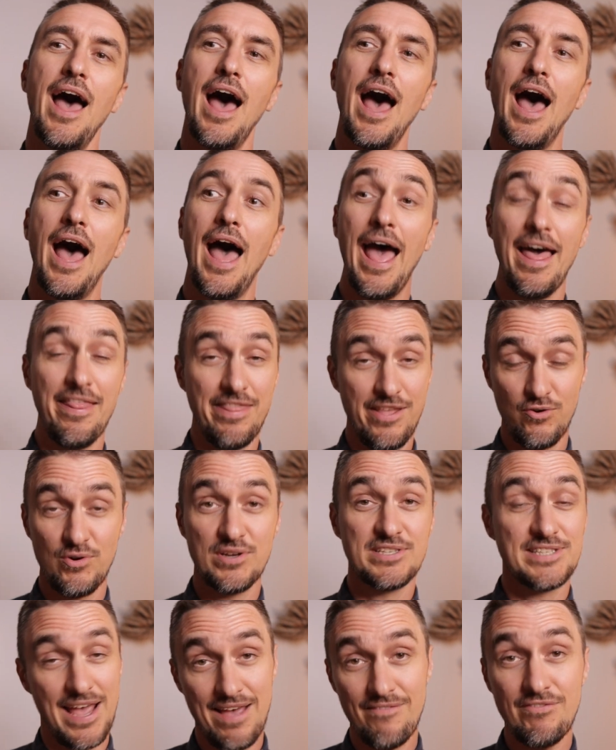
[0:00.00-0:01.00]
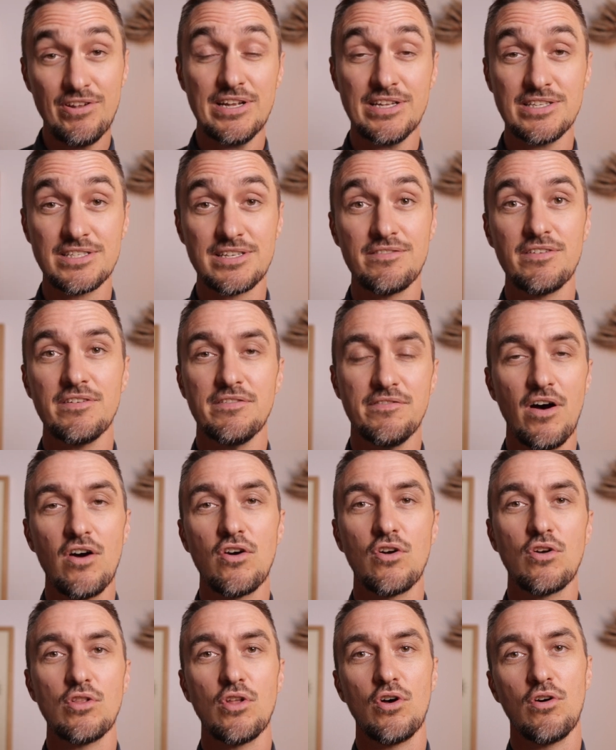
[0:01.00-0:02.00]
and there is evidence of a
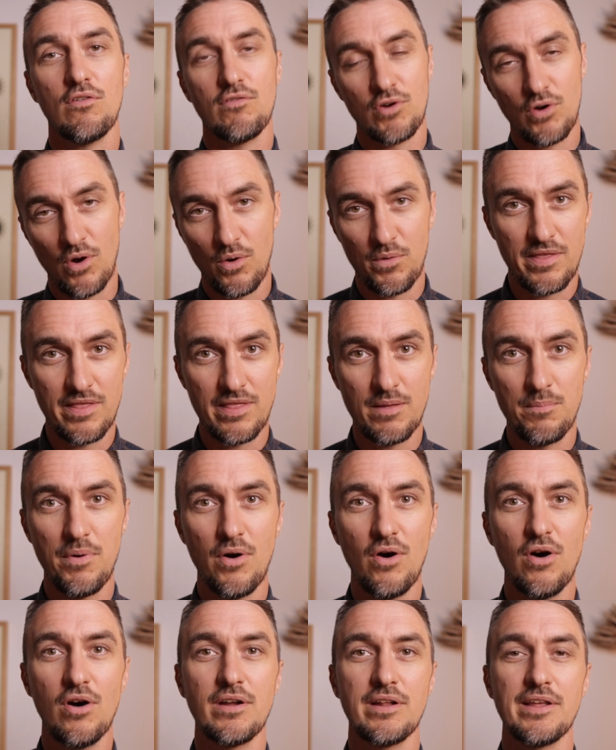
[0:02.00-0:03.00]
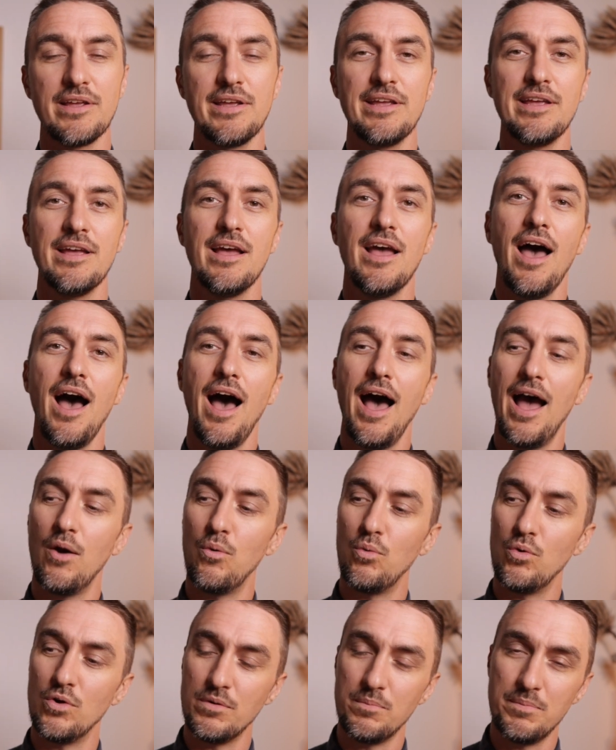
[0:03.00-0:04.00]
fungal overgrowth in the body, I
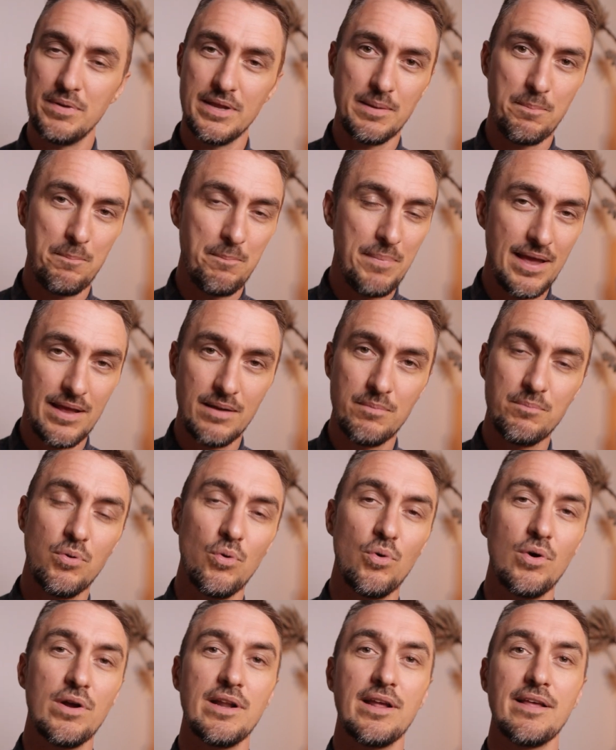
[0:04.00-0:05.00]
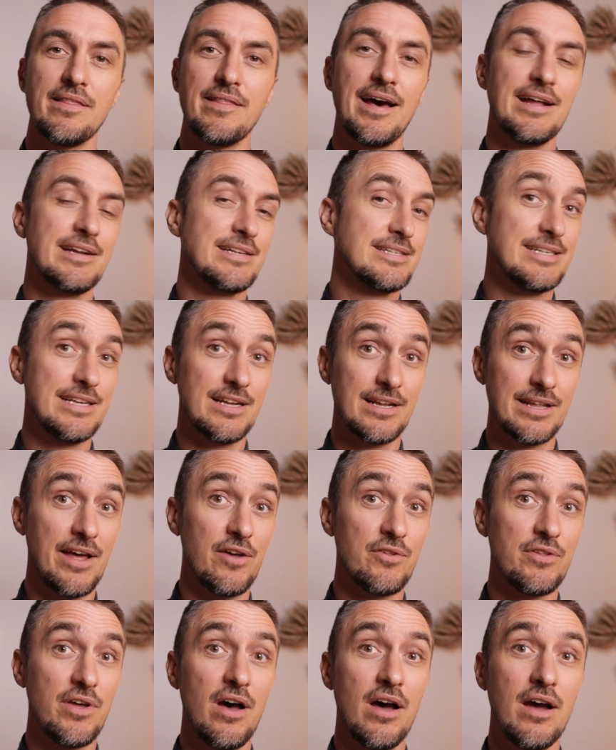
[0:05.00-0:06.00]
would be pinpointing that
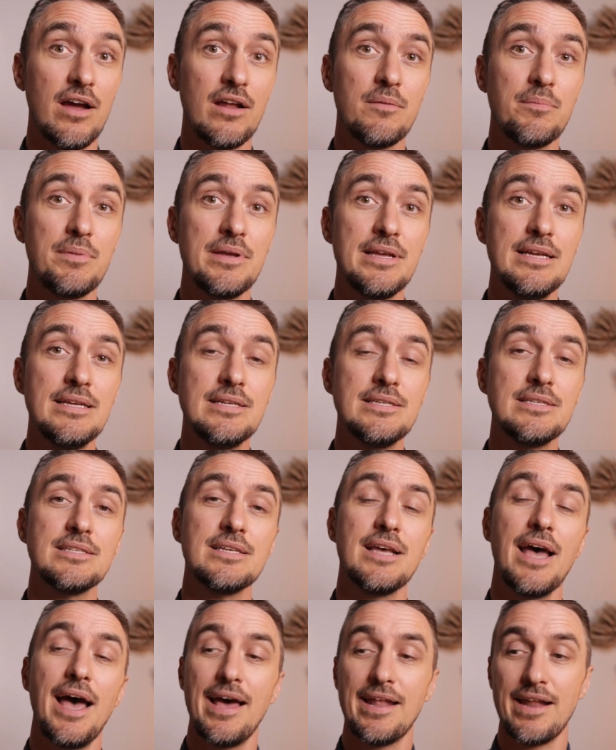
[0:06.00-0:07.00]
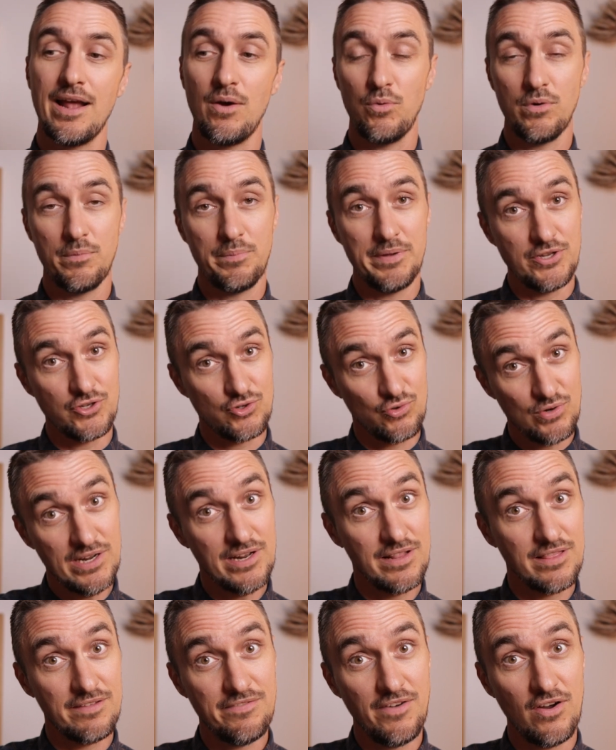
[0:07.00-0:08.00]
acetaldehyde piece, and I would be
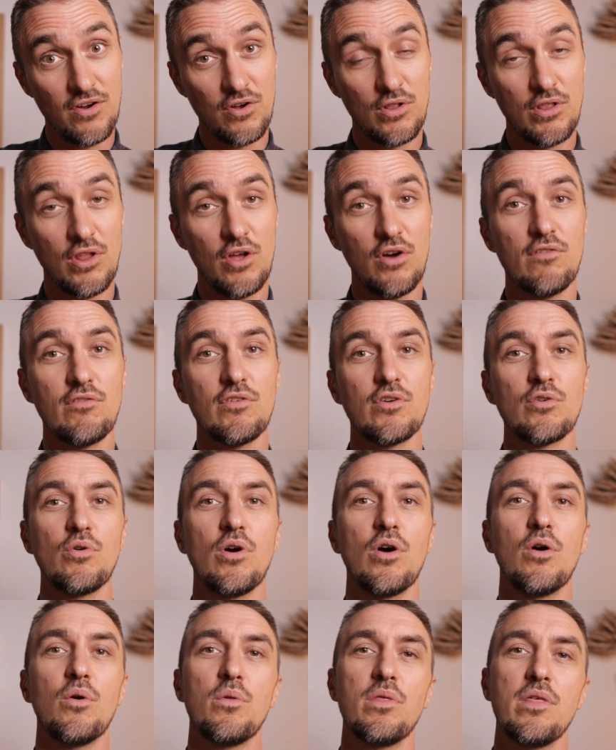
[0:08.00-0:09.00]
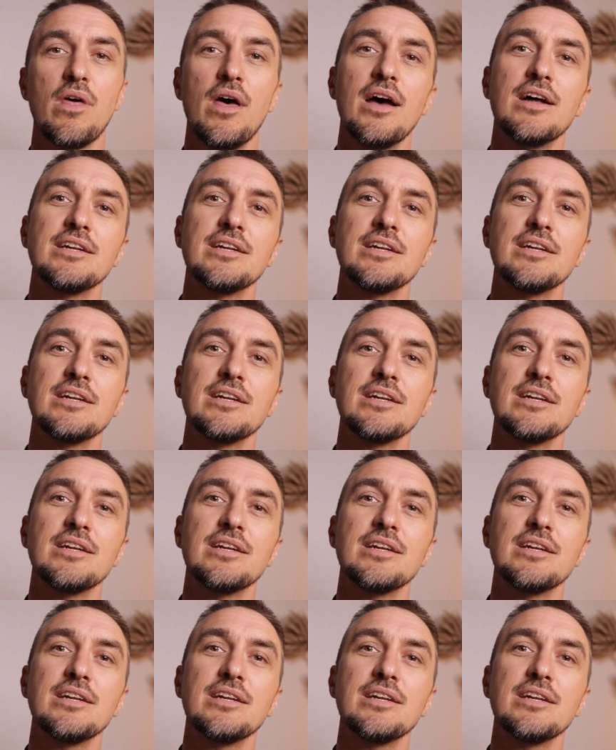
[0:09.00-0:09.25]
treating the fungal overgrowth